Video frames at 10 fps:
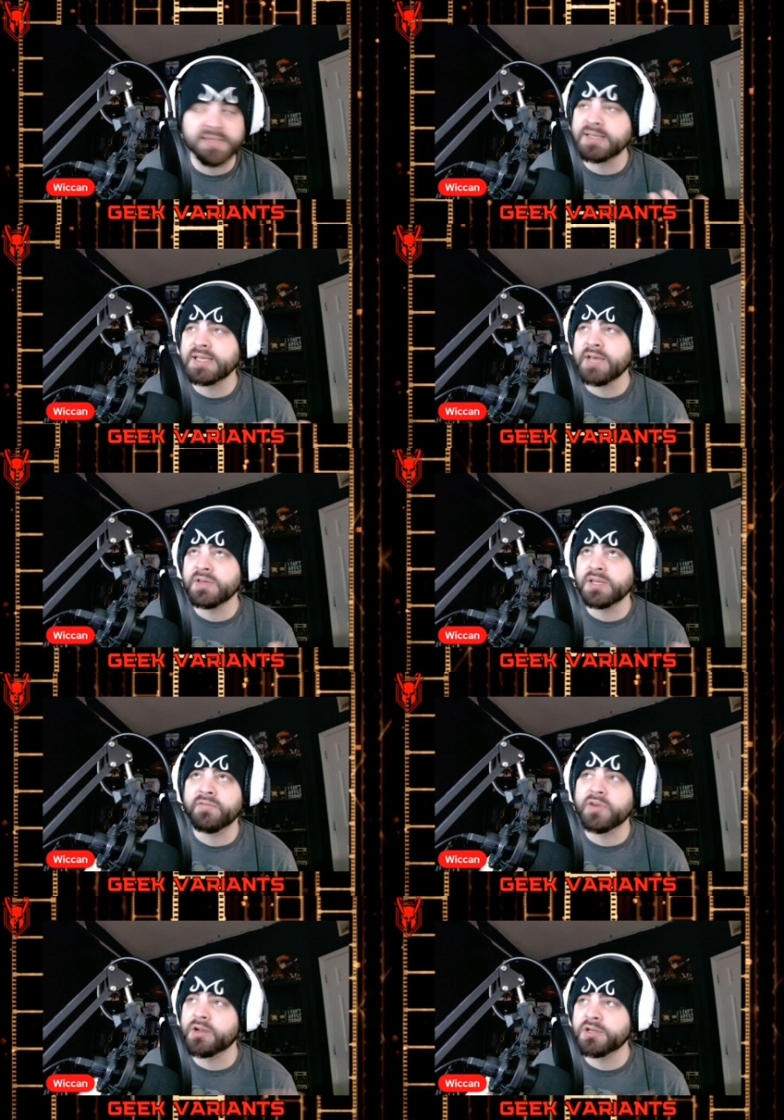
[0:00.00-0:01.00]
And the seven did a
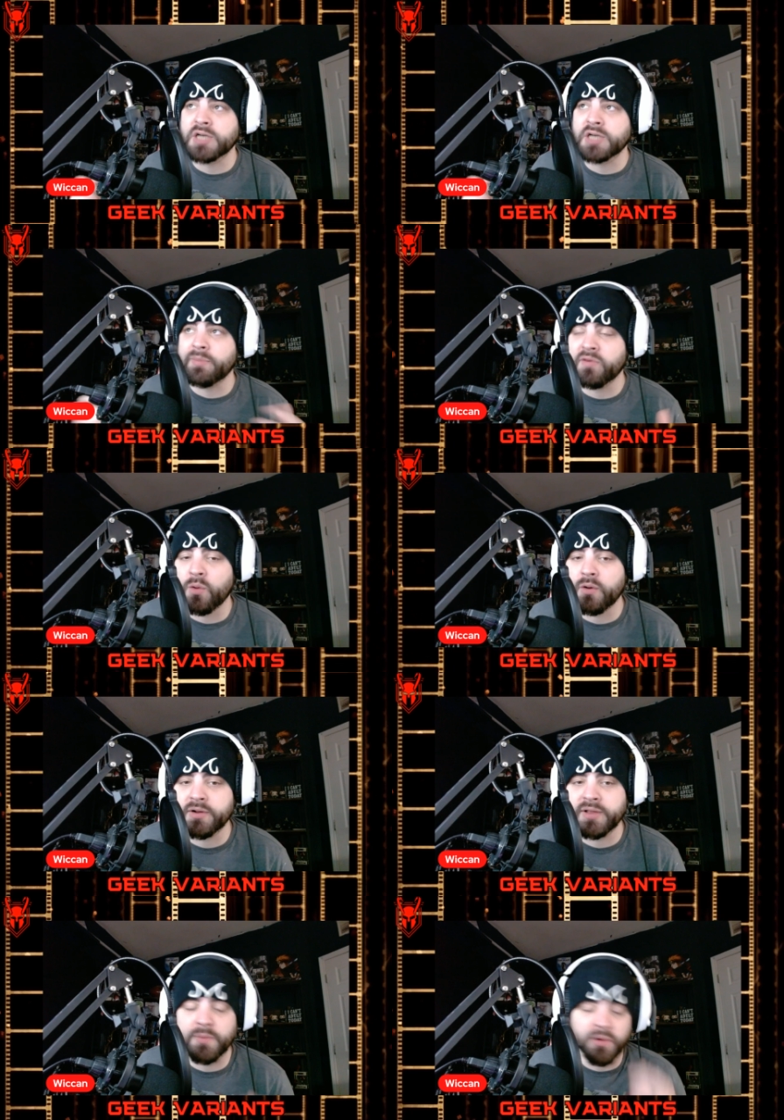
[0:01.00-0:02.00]
very good job of cornering them,